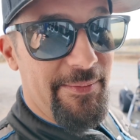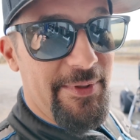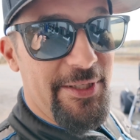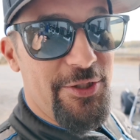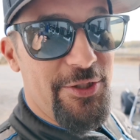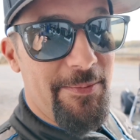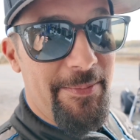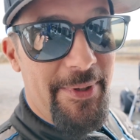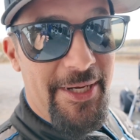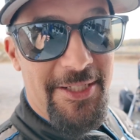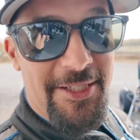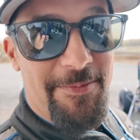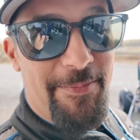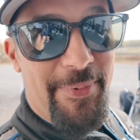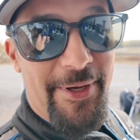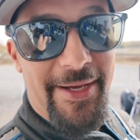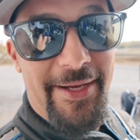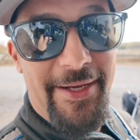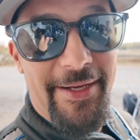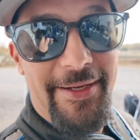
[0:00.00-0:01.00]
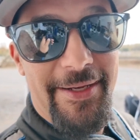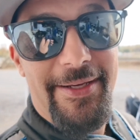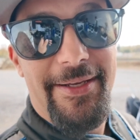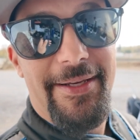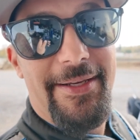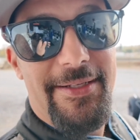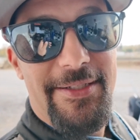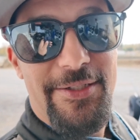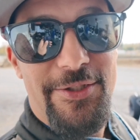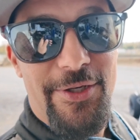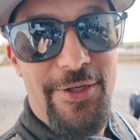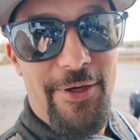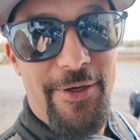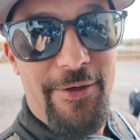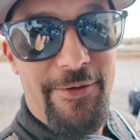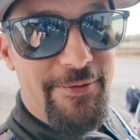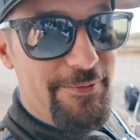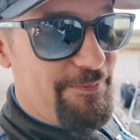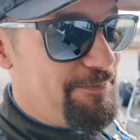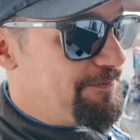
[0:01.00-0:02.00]
That's your best bet.
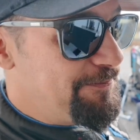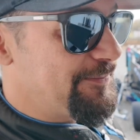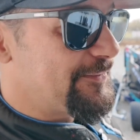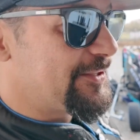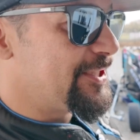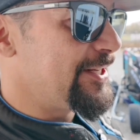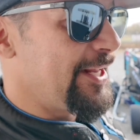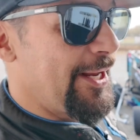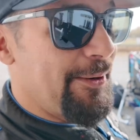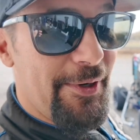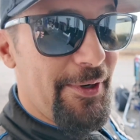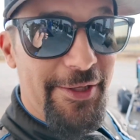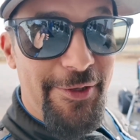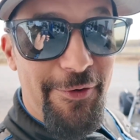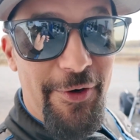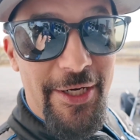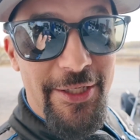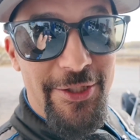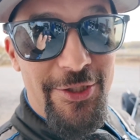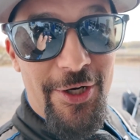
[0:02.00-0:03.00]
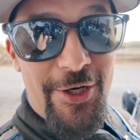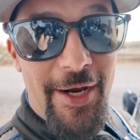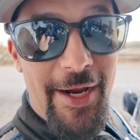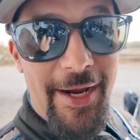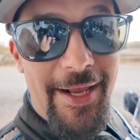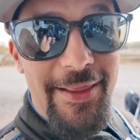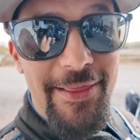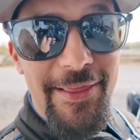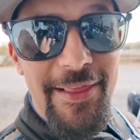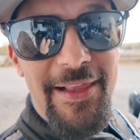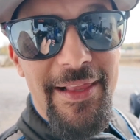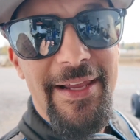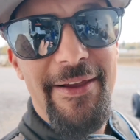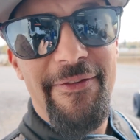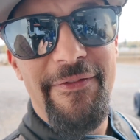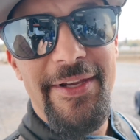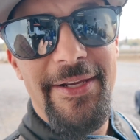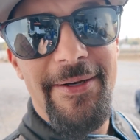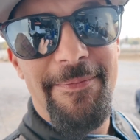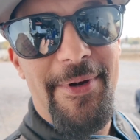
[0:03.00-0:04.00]
So today we're at the racetrack,
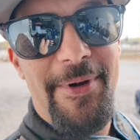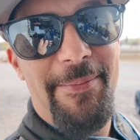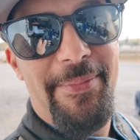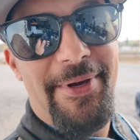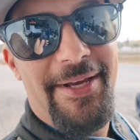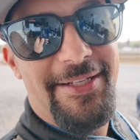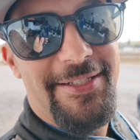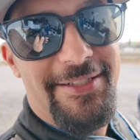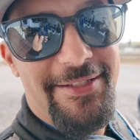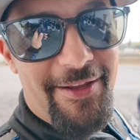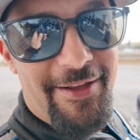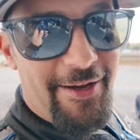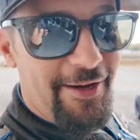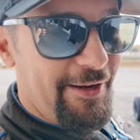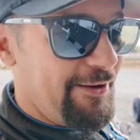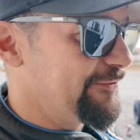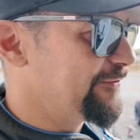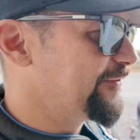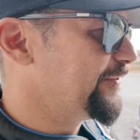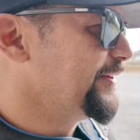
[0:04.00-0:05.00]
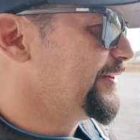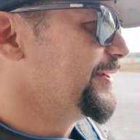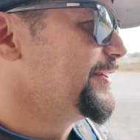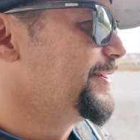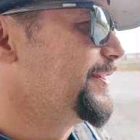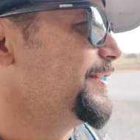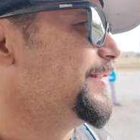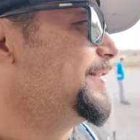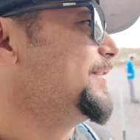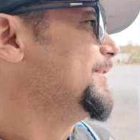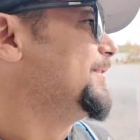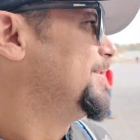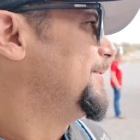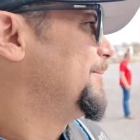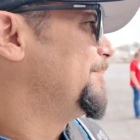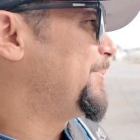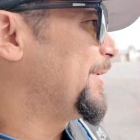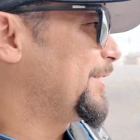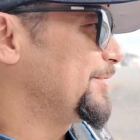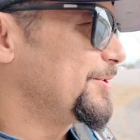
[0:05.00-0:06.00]
living my best life.
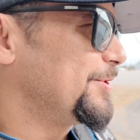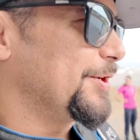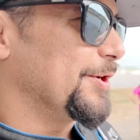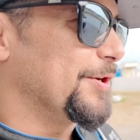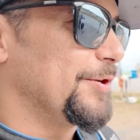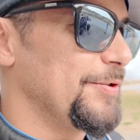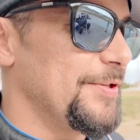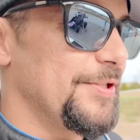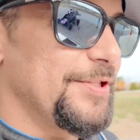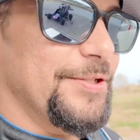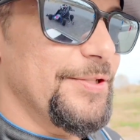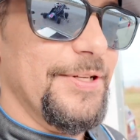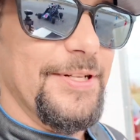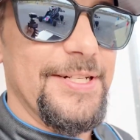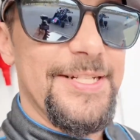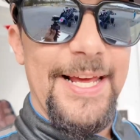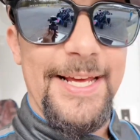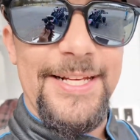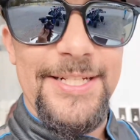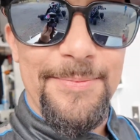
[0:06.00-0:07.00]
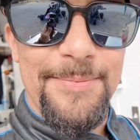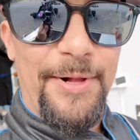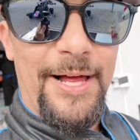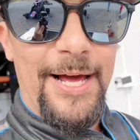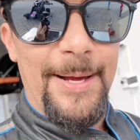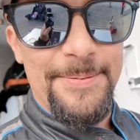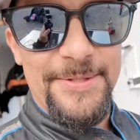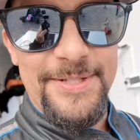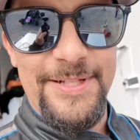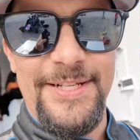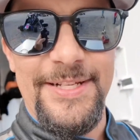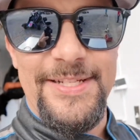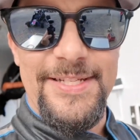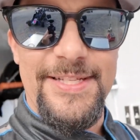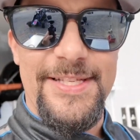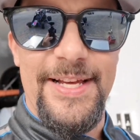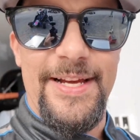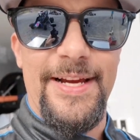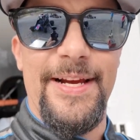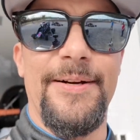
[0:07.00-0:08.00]
About to go take some laps in this
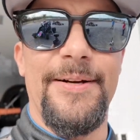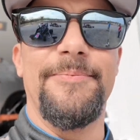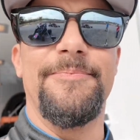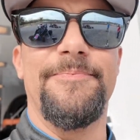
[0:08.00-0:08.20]
thing.